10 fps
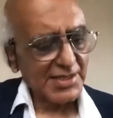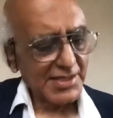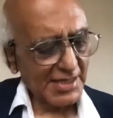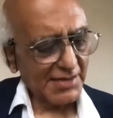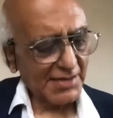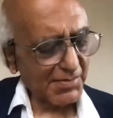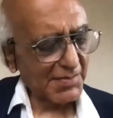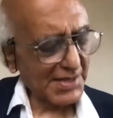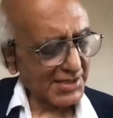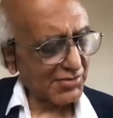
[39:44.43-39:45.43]
they have come
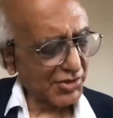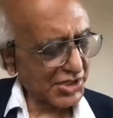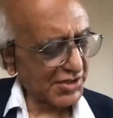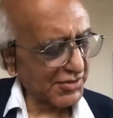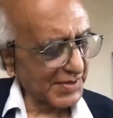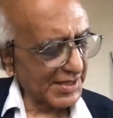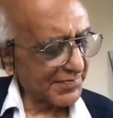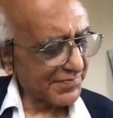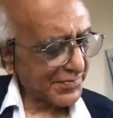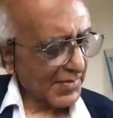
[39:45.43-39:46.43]
up as a question to me.
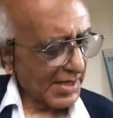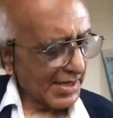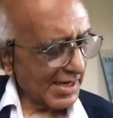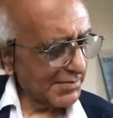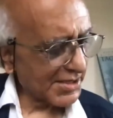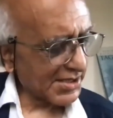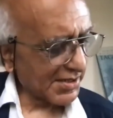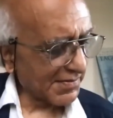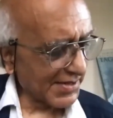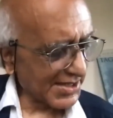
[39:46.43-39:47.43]
I must
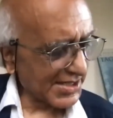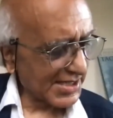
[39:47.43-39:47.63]
confess